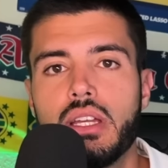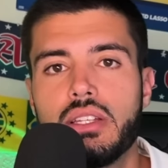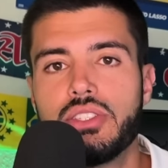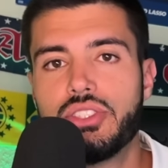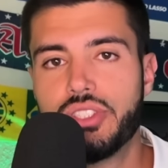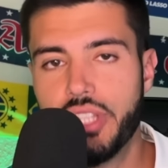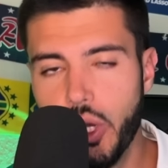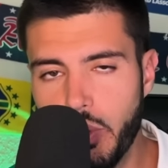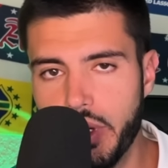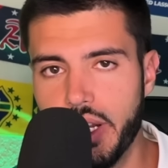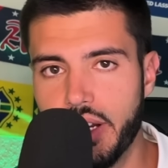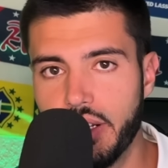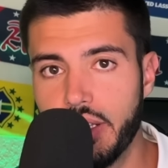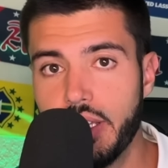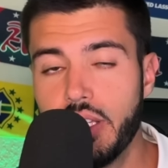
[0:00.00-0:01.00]
Still in
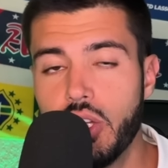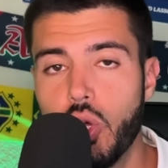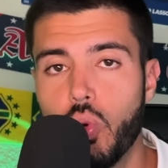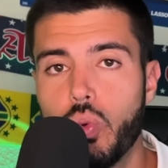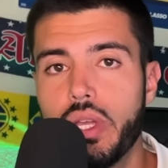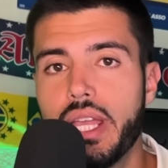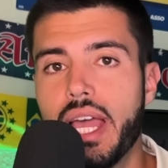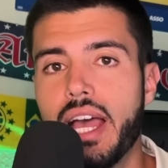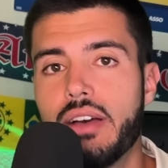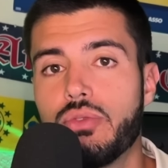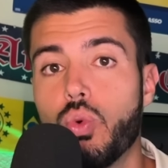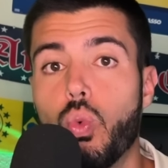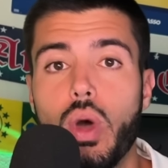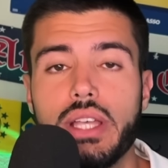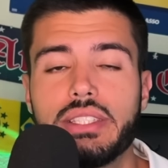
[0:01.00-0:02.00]
Italy, we have
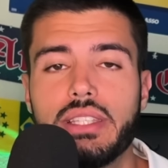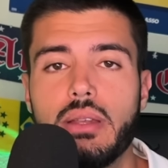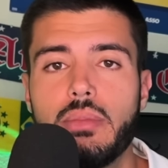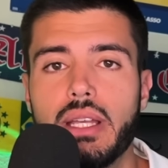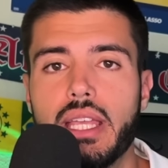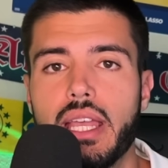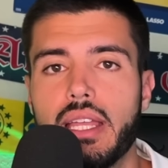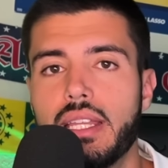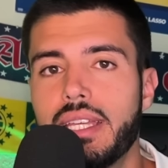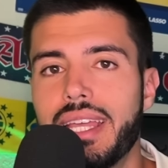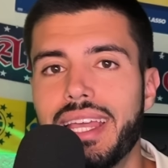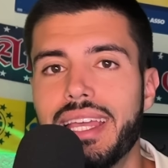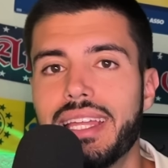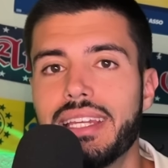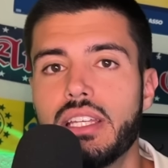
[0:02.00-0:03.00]
Weston McKennie
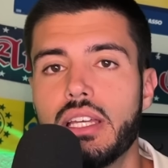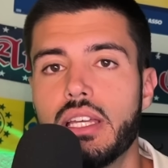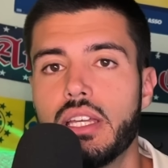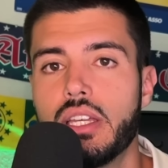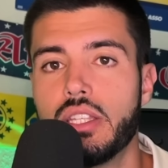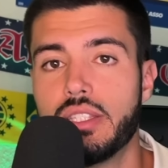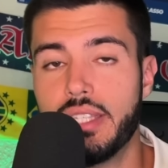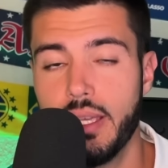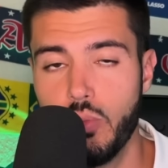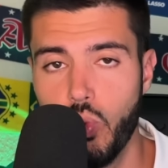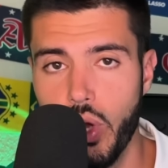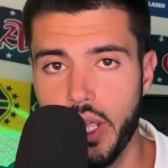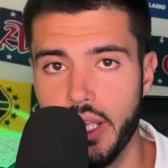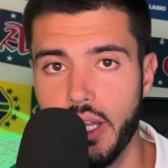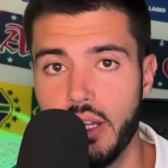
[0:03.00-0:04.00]
and Tim
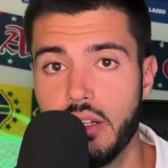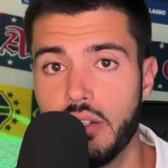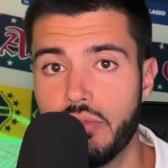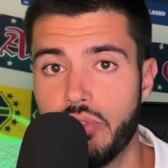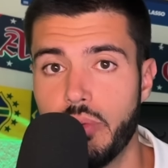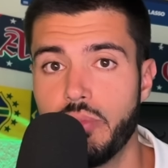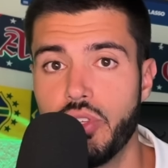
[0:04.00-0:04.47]
Weah from